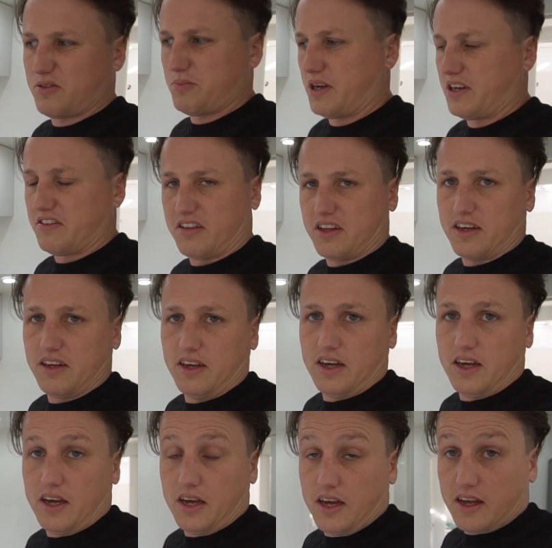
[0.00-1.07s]
space there.
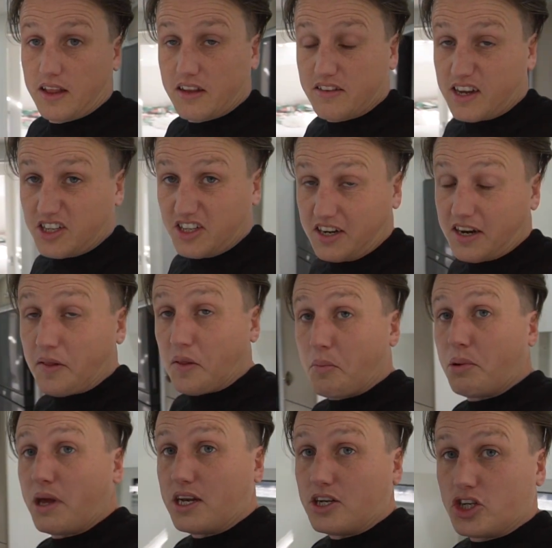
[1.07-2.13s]
There's actually another
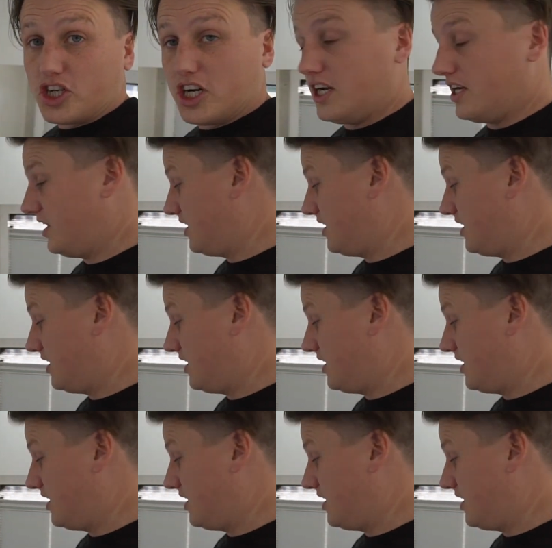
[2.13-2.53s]
bench